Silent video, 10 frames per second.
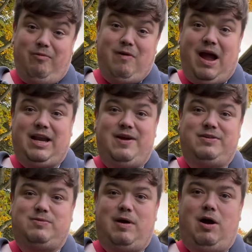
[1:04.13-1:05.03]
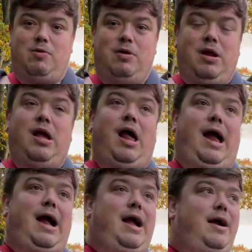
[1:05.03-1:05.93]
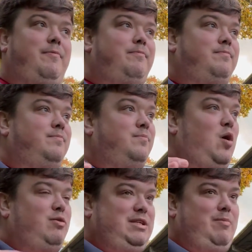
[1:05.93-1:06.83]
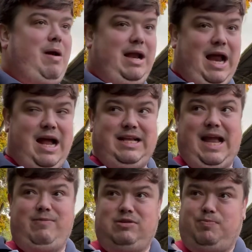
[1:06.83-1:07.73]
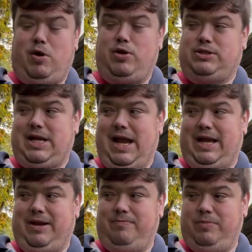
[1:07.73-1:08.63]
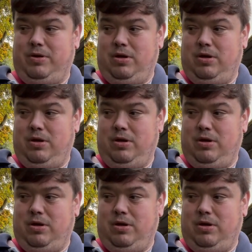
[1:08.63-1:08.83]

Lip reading: right now as well. Obviously, the Man United game, the Spurs game,